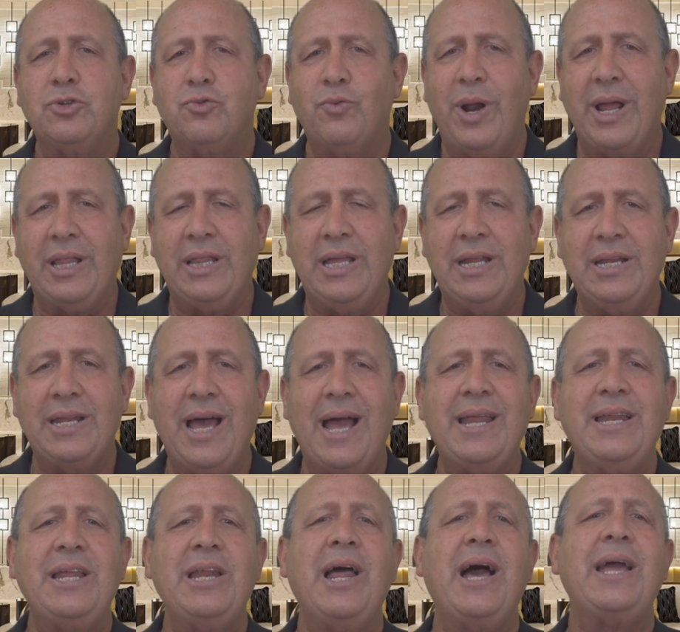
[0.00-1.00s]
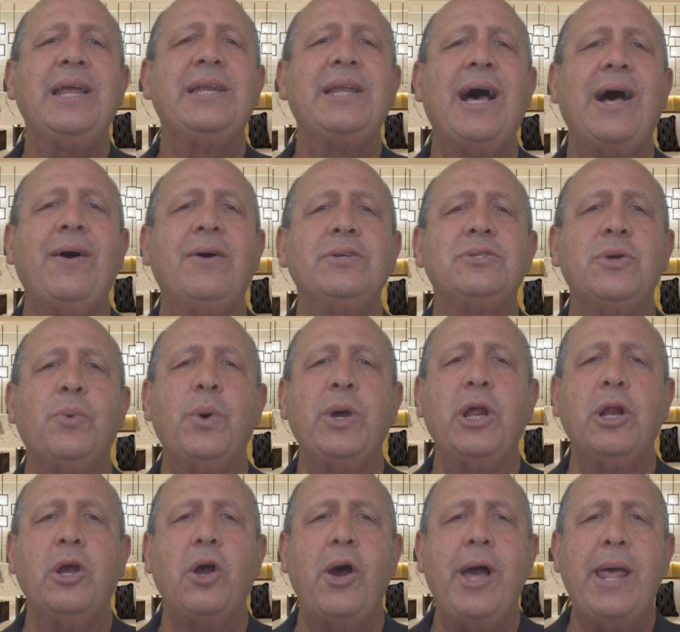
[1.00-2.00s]
regularly $99, and we're
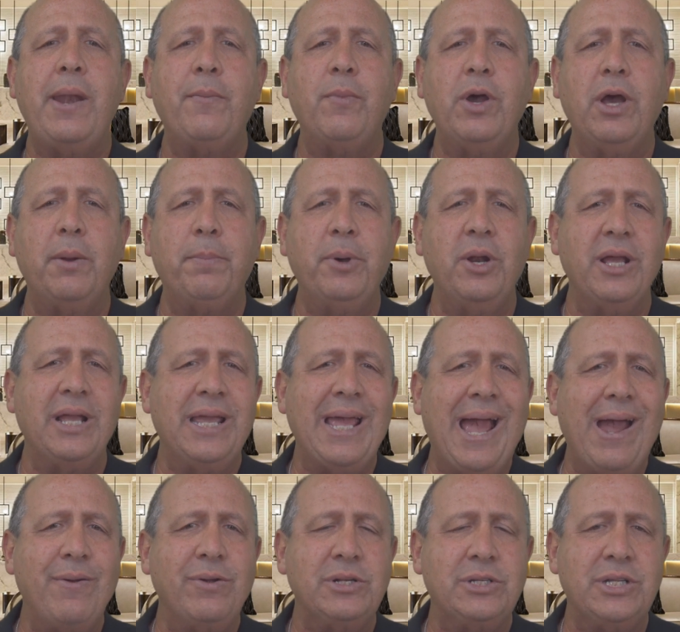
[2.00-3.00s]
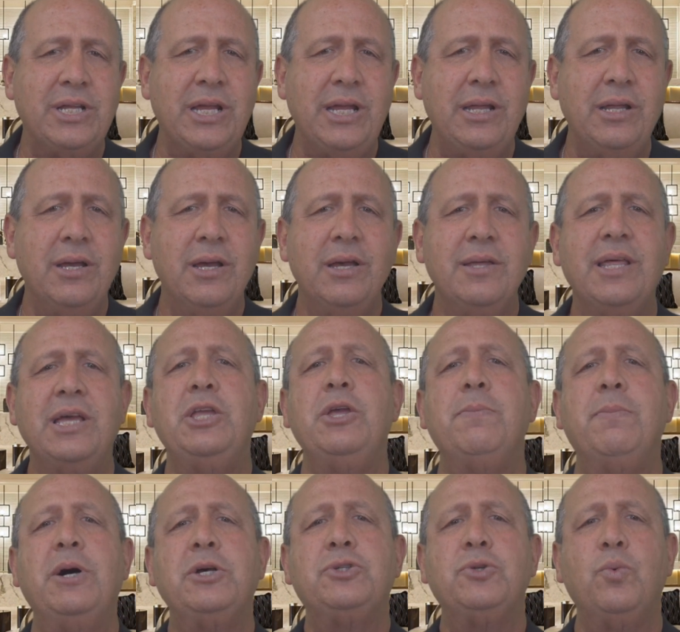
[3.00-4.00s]
going to go ahead and we're going to put a guarantee that you
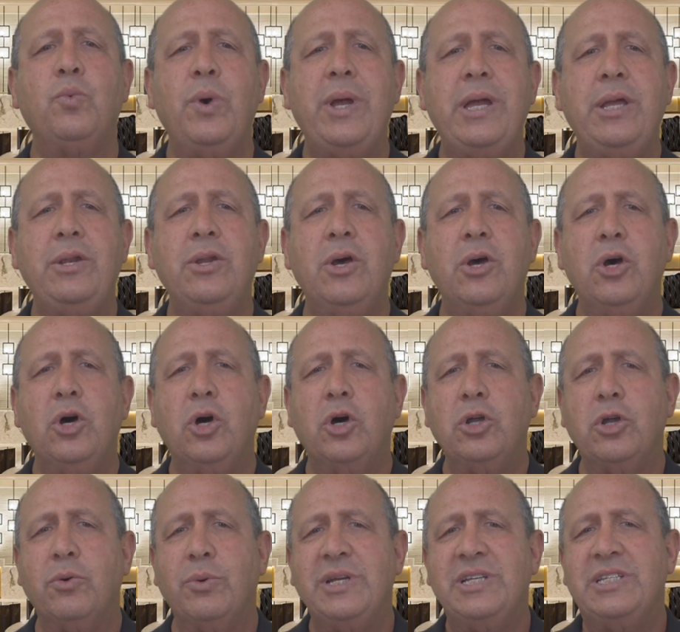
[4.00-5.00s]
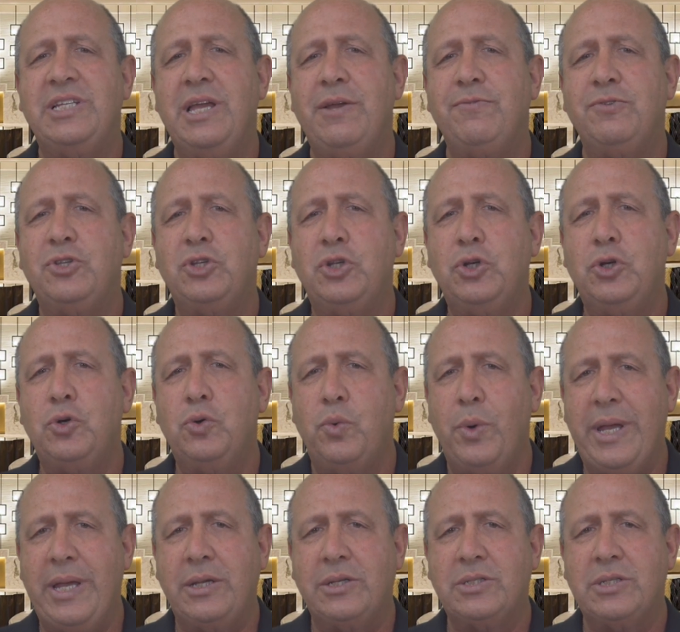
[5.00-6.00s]
must win or you'll receive two
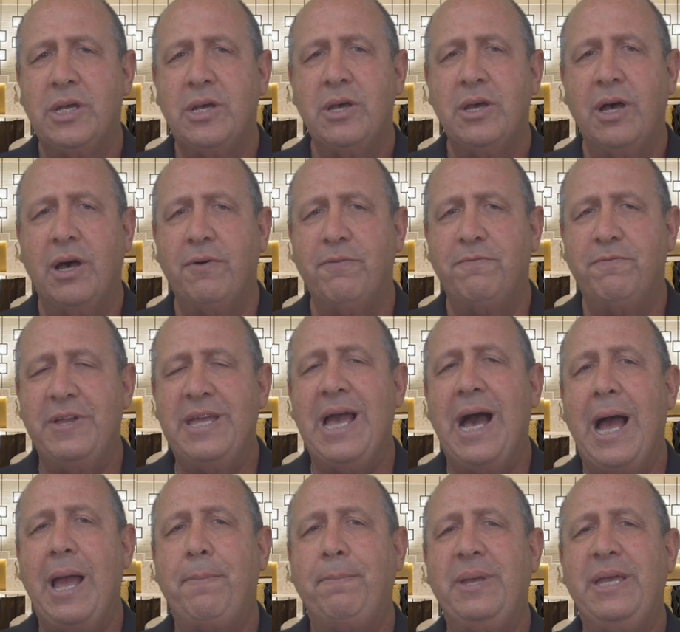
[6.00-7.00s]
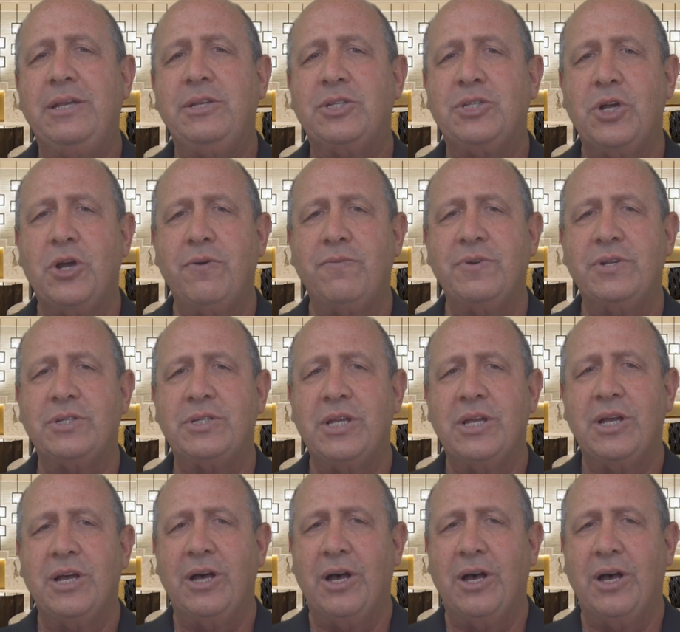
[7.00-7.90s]
weeks of VIP service